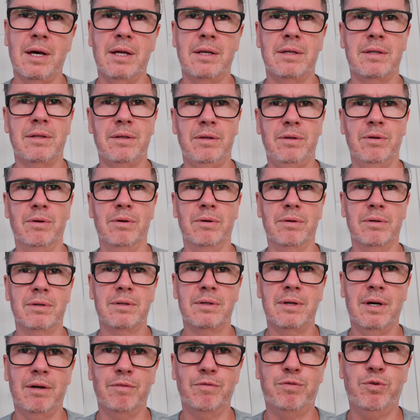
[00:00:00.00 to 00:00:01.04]
that, you know,
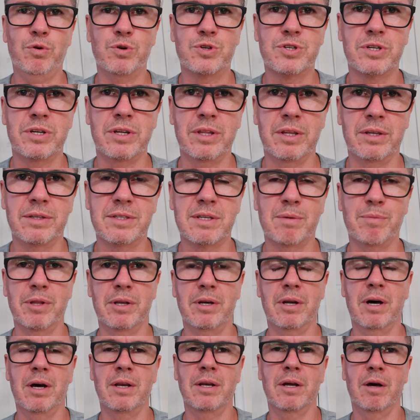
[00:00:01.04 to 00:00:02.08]
unfortunately that some of
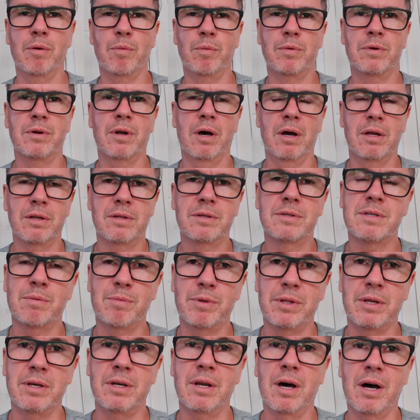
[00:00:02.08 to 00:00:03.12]
the
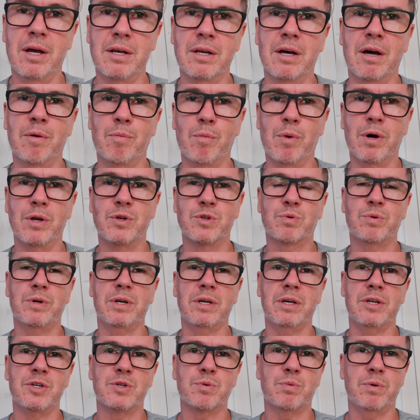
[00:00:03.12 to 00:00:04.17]
991
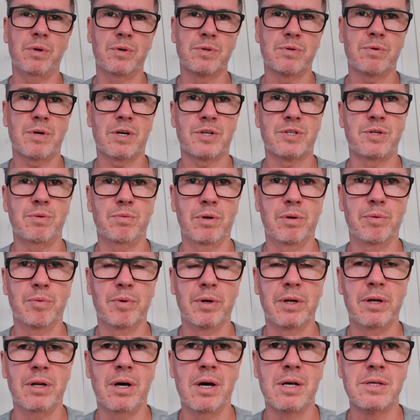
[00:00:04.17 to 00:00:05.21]
20-inch wheels are actually really,
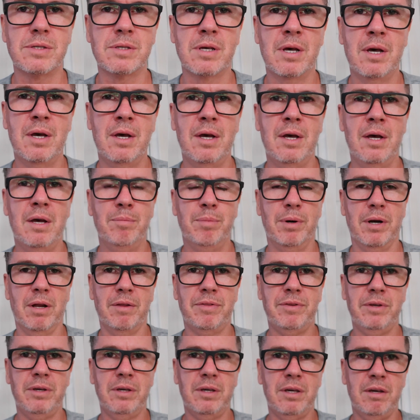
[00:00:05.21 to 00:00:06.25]
really nice. But
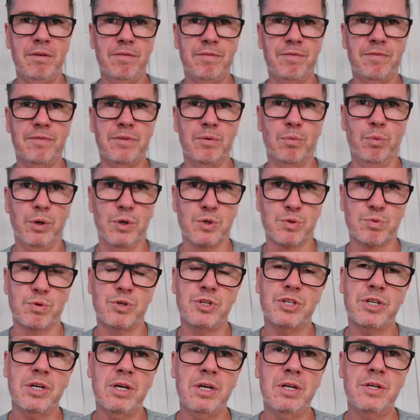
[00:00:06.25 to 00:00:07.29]
I think if the wheels
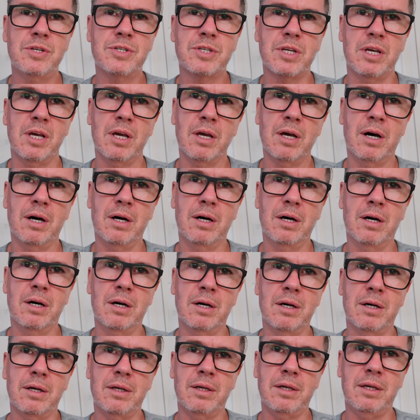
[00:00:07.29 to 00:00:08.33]
were changed, it
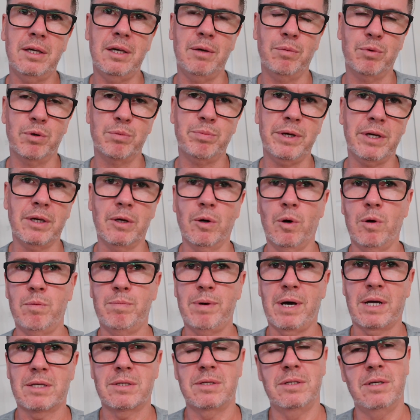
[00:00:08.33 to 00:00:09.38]
would mean
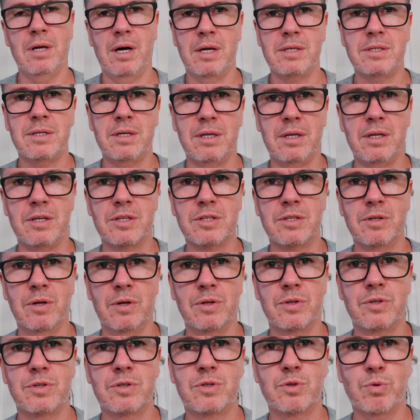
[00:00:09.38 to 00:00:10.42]
going back to 19-inch,
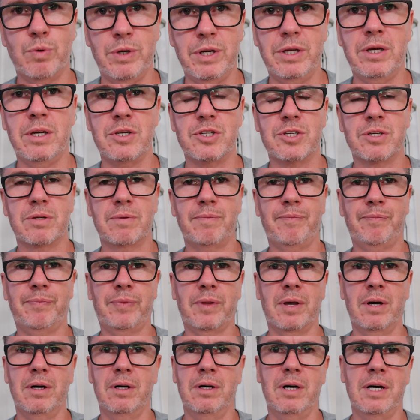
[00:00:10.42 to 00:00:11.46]
not 20-inch.
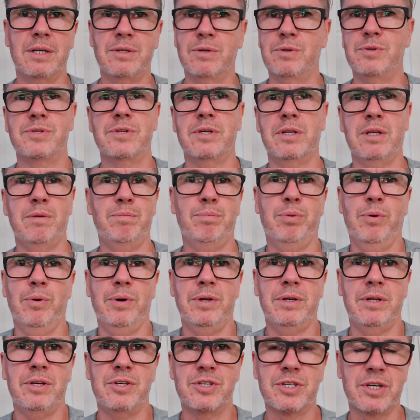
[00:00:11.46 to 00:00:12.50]
I don't see any
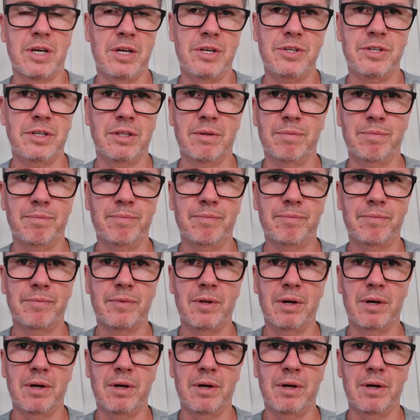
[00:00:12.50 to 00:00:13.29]
point in changing them